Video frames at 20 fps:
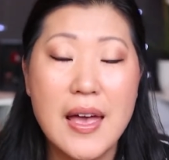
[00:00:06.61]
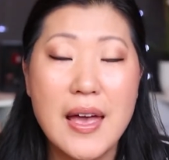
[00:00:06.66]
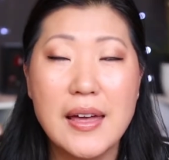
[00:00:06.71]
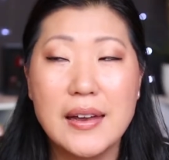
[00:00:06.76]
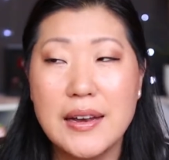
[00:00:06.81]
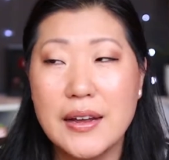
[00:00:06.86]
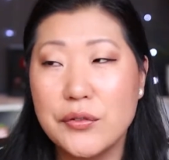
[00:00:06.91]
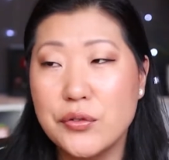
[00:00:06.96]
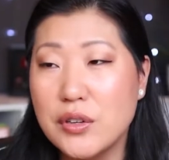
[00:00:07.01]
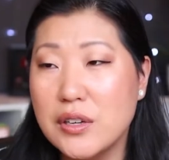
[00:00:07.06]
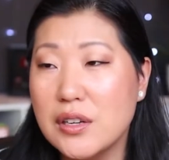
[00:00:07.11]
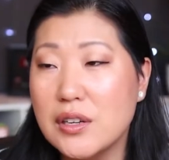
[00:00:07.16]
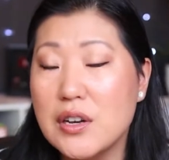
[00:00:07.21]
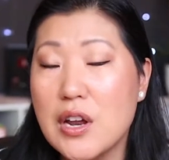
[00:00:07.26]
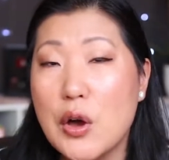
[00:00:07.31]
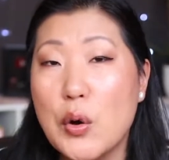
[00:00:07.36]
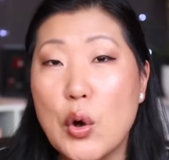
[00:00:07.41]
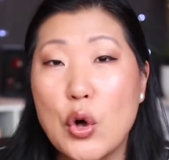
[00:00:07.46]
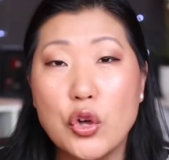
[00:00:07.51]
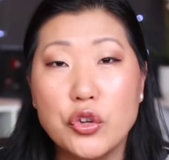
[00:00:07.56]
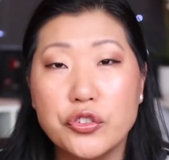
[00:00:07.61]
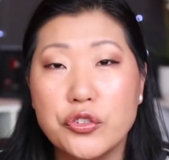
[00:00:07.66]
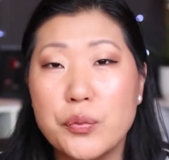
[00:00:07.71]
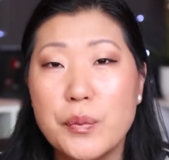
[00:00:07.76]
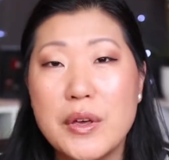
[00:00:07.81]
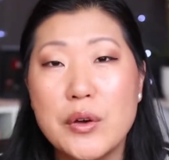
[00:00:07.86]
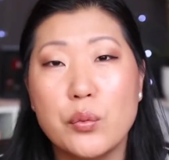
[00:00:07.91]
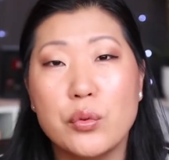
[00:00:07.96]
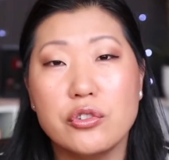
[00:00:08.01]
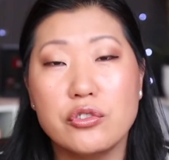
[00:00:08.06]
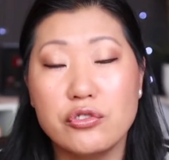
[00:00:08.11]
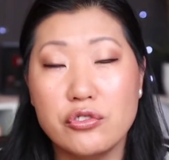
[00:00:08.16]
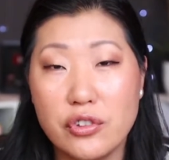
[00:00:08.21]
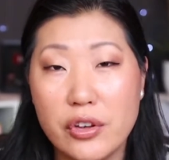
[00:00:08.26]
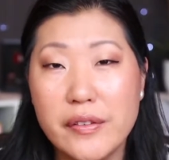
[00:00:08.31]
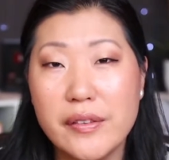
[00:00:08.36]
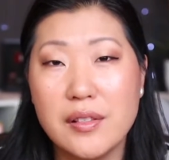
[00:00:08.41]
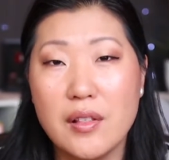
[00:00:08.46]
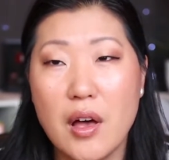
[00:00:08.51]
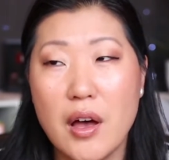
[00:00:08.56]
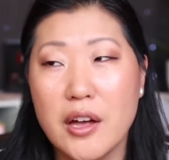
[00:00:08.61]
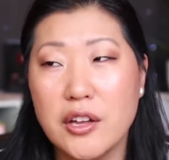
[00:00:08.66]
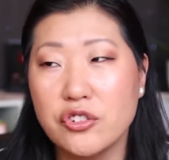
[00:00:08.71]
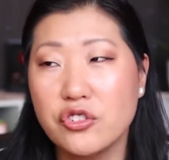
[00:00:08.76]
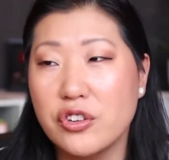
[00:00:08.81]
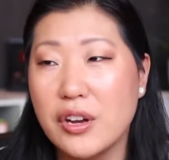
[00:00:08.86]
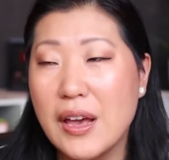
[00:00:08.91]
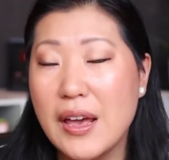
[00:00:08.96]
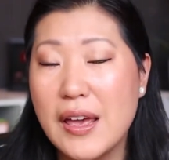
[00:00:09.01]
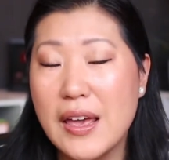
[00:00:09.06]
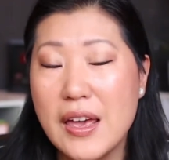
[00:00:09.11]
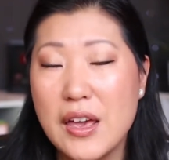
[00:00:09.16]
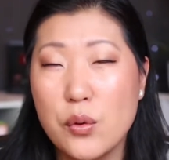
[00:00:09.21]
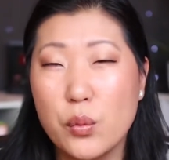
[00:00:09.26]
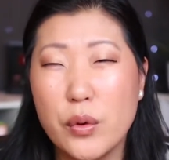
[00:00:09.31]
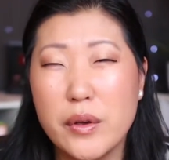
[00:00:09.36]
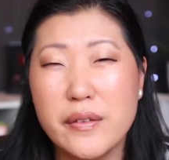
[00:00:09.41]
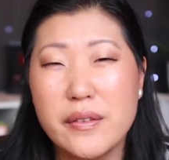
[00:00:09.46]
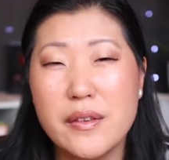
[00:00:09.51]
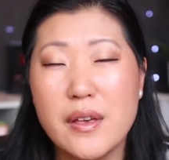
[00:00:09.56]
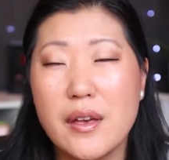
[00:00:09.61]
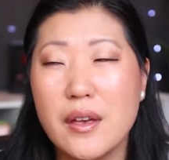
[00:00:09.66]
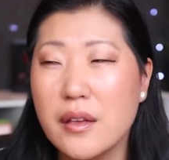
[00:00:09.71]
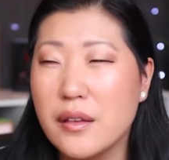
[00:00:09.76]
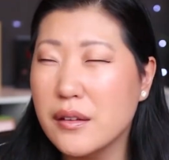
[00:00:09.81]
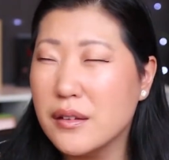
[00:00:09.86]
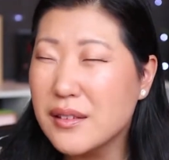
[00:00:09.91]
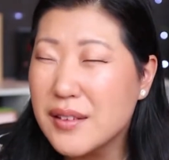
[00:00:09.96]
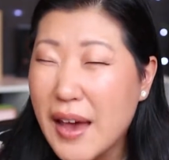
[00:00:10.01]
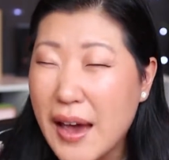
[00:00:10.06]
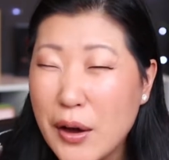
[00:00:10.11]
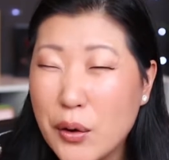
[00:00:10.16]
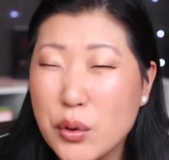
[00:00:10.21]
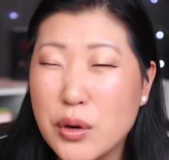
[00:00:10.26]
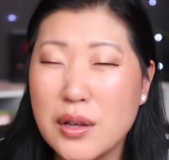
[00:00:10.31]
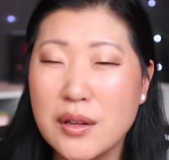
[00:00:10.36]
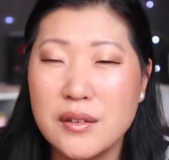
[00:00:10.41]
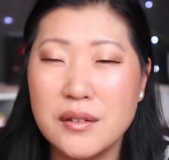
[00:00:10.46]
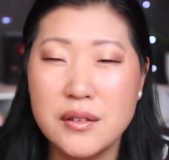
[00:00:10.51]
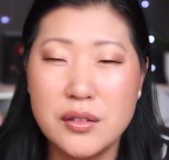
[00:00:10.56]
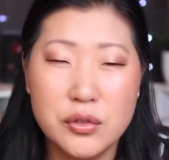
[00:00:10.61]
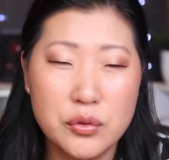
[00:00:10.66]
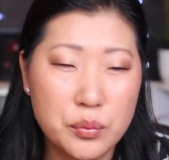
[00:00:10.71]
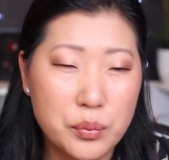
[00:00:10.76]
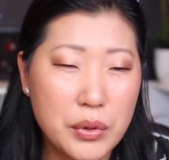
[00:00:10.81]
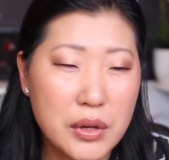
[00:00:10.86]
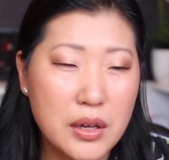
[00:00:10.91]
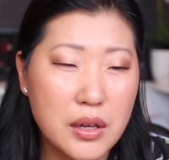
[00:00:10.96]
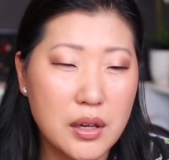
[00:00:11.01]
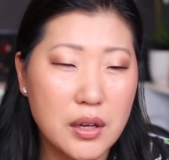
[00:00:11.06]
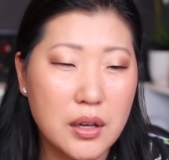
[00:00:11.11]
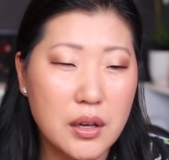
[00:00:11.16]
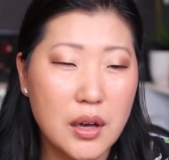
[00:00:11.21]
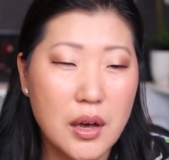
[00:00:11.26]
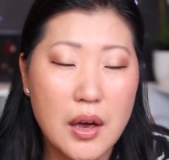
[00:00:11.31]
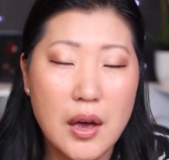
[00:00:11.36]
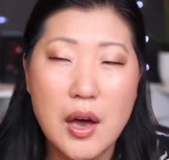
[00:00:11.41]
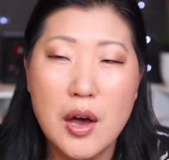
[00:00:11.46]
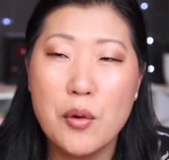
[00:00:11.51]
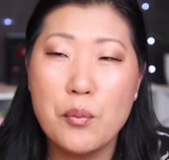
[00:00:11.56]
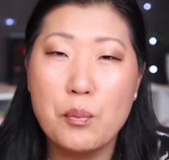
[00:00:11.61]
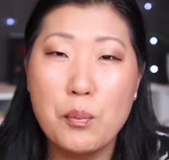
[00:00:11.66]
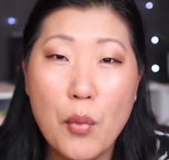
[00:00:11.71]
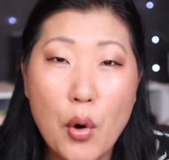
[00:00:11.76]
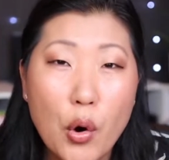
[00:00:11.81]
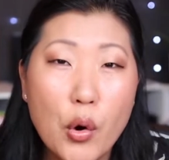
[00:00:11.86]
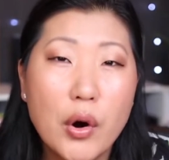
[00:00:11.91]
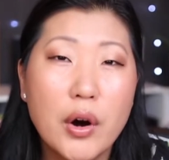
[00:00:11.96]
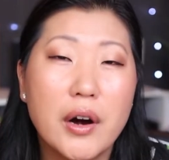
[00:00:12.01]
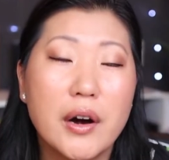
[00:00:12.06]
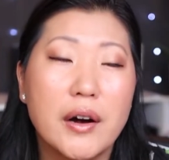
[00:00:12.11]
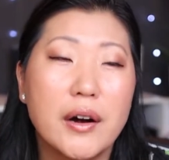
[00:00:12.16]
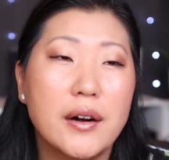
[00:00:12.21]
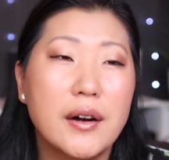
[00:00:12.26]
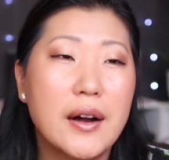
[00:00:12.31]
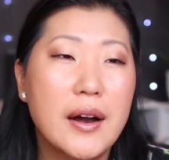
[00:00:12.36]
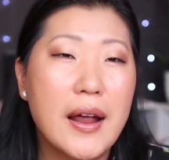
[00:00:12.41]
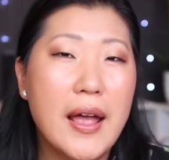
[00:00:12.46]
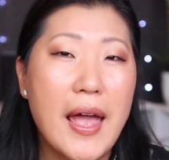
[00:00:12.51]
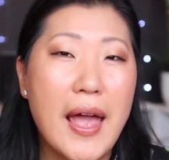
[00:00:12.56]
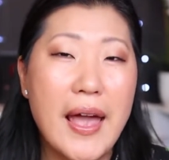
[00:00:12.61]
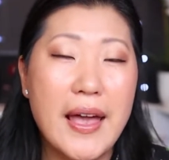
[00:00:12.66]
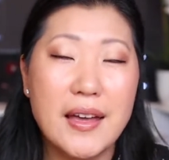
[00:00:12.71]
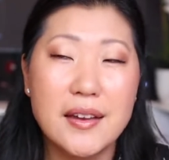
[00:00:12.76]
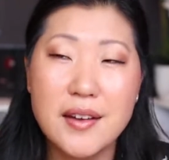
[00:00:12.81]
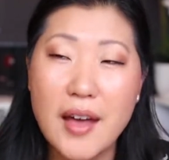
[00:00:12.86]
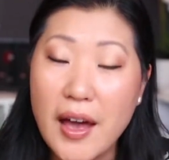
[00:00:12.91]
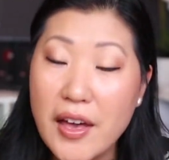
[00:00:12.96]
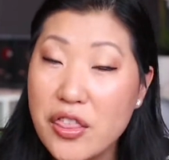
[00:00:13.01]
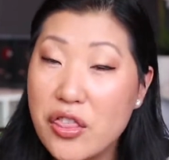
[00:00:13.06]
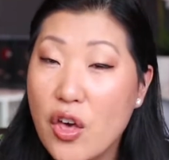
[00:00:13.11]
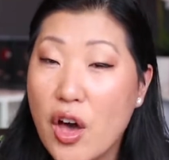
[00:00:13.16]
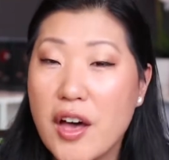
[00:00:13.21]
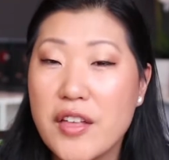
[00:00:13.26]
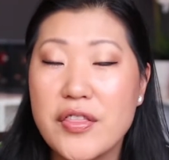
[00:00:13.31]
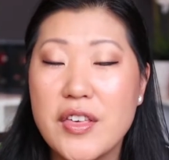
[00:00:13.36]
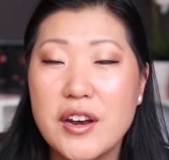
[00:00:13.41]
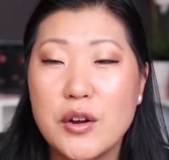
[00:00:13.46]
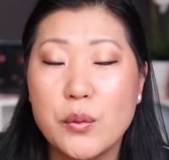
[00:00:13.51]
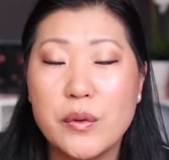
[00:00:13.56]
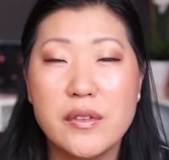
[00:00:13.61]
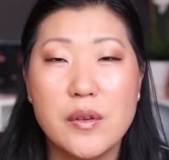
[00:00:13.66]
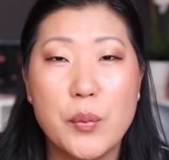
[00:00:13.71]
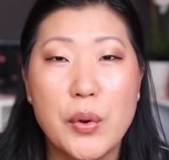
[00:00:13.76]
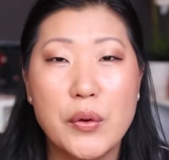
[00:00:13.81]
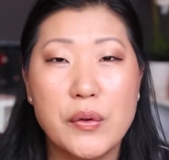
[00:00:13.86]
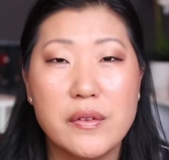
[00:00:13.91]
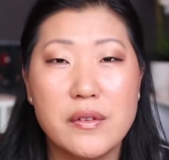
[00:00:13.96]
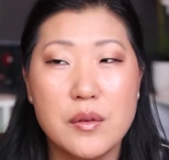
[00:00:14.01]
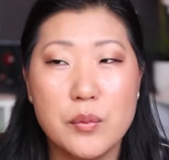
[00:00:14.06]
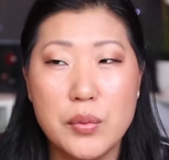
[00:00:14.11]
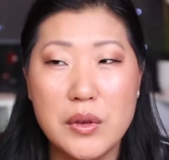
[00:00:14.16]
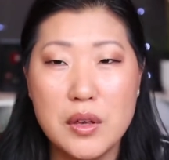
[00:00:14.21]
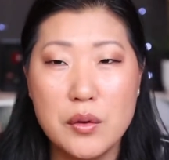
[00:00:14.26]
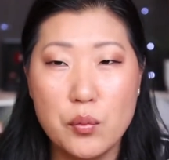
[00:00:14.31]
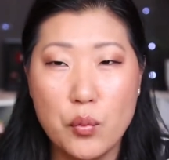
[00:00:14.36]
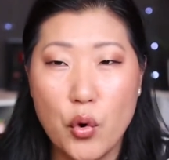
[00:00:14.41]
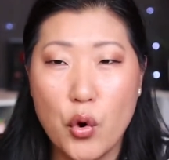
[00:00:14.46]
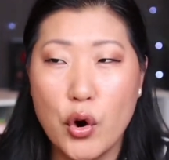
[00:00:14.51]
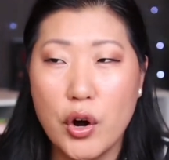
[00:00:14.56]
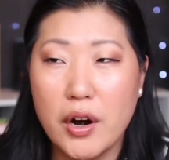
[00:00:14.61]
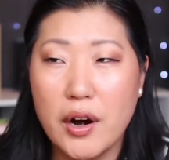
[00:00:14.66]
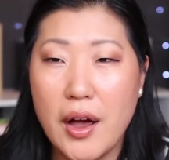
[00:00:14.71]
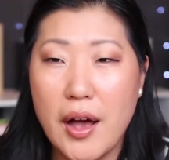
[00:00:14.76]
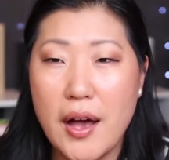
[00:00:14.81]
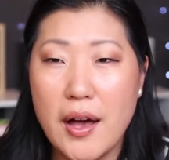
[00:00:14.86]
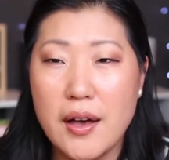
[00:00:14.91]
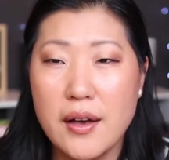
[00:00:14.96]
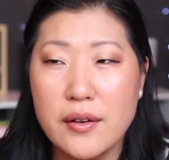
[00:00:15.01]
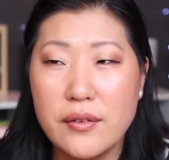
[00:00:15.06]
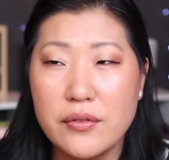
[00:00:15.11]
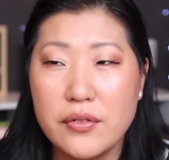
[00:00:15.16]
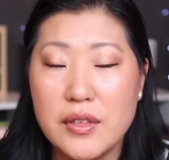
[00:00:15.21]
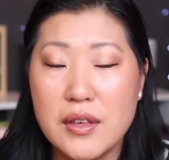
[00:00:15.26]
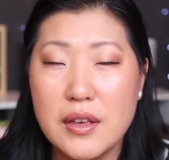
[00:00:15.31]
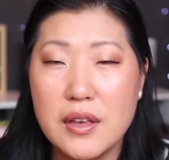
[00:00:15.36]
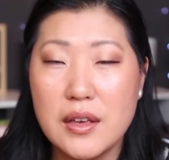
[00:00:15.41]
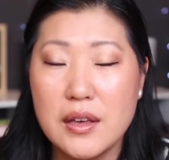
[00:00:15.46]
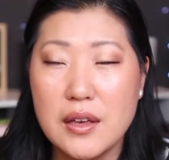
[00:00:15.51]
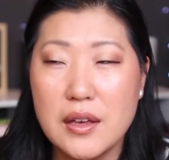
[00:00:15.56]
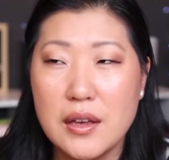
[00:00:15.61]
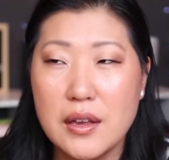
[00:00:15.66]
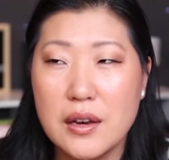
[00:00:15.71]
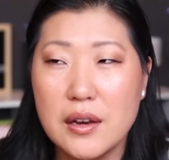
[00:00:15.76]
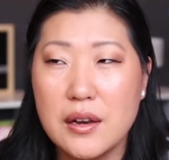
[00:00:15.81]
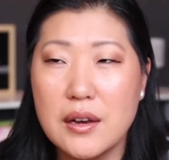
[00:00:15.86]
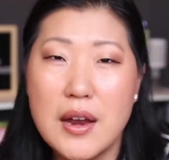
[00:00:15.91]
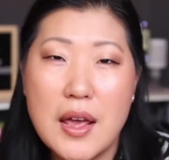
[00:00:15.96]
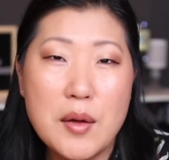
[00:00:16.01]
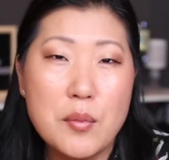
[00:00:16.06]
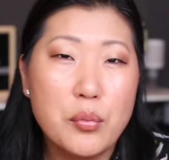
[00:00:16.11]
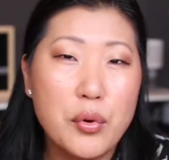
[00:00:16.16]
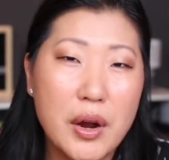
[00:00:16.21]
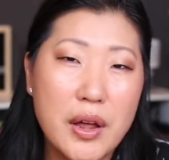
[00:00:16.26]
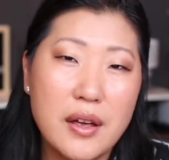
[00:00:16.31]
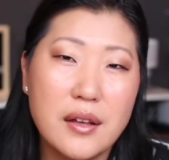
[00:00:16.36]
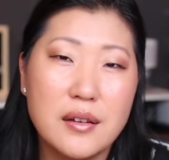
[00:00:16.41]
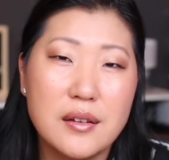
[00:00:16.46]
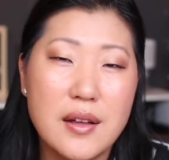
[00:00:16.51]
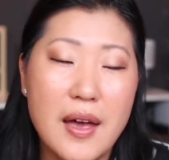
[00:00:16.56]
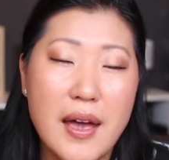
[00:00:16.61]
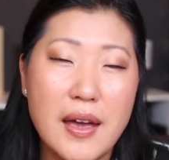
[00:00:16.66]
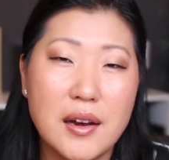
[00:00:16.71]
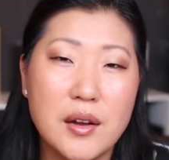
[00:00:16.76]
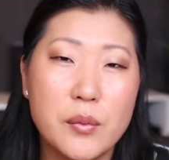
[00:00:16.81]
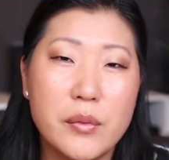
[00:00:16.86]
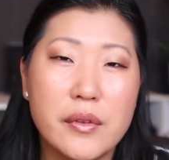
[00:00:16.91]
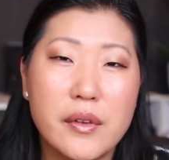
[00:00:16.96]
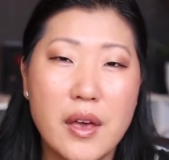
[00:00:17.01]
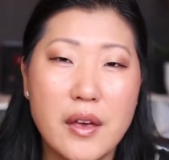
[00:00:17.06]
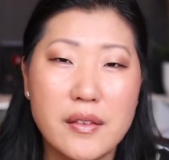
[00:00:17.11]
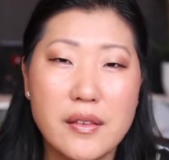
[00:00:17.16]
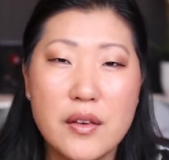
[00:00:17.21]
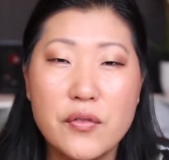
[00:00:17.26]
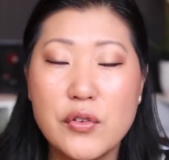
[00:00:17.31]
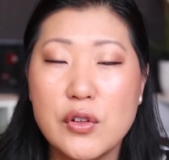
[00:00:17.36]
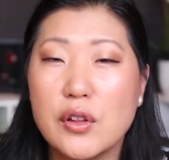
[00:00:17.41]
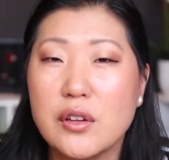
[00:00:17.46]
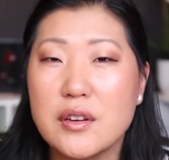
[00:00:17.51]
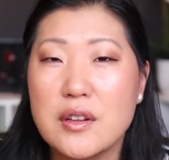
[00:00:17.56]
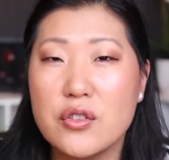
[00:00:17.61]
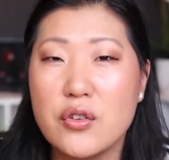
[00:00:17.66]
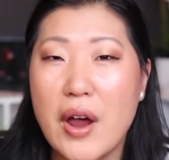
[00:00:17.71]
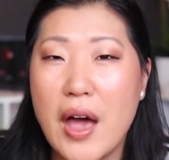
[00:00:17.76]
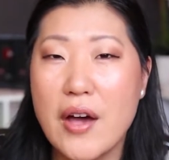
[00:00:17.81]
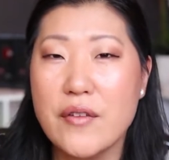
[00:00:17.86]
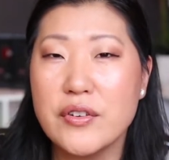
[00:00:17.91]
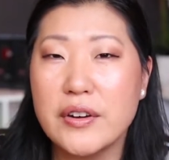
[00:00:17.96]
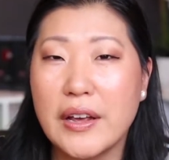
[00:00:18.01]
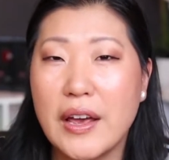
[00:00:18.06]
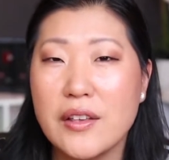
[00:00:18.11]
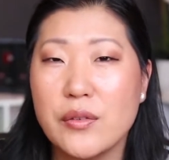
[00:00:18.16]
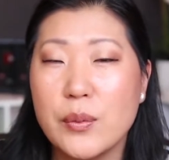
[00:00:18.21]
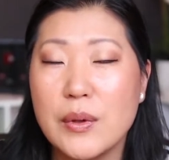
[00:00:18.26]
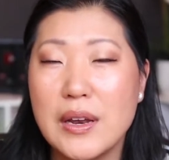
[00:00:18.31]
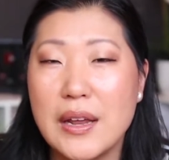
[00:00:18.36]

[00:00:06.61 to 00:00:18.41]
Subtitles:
Now if you didn't know, Ultimate was just launched. It was touted to be more, and I thought that it was supposed to be more of the name brand items, because if you looked in their advertisement